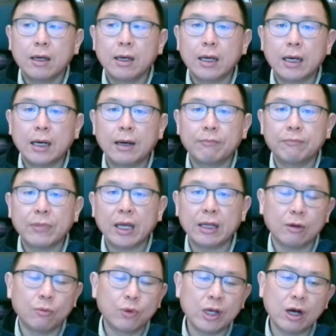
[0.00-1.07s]

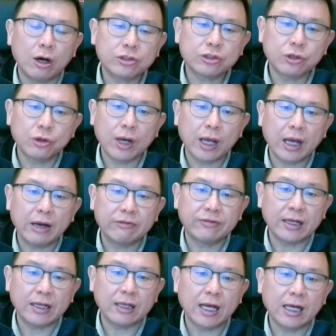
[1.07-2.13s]
And we also have
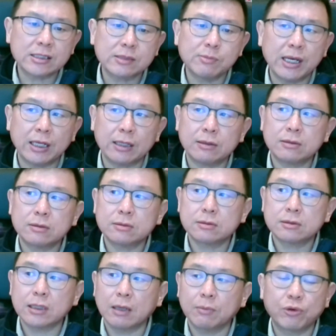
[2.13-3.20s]
a last minute
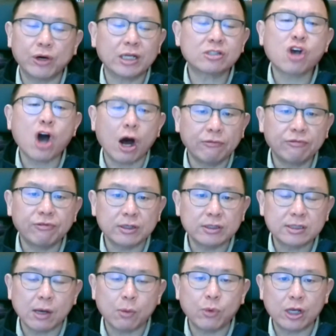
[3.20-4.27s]
press
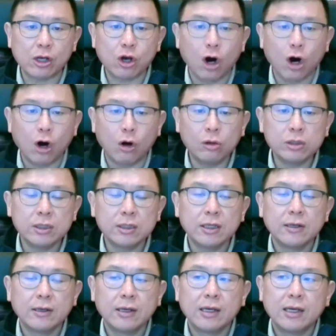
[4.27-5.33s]
conference that we called.
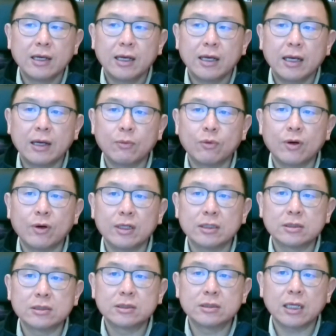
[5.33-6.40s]
It
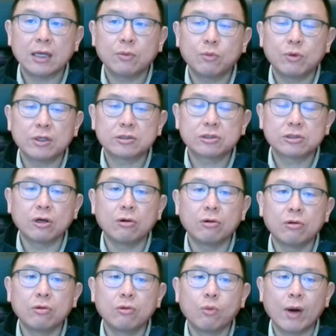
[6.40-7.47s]
was so
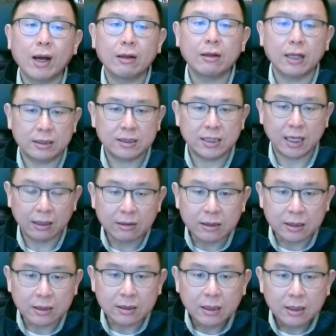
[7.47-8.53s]
well
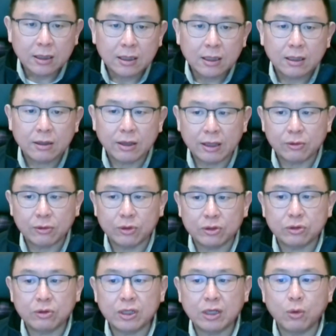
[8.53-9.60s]
attended that there
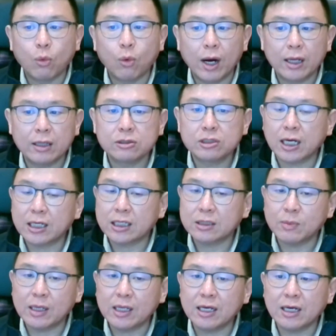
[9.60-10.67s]
was only one Chinese
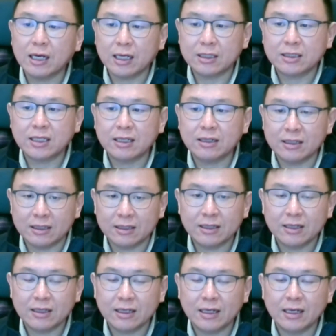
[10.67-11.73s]
media attended,
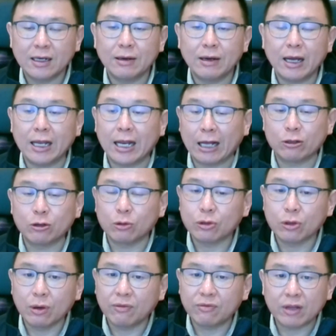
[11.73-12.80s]
and I don't
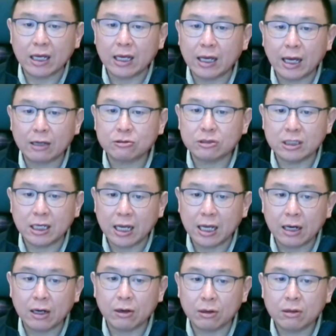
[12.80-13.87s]
know if they
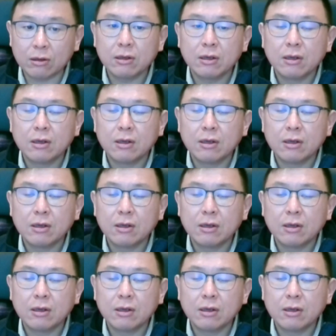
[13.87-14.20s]
actually air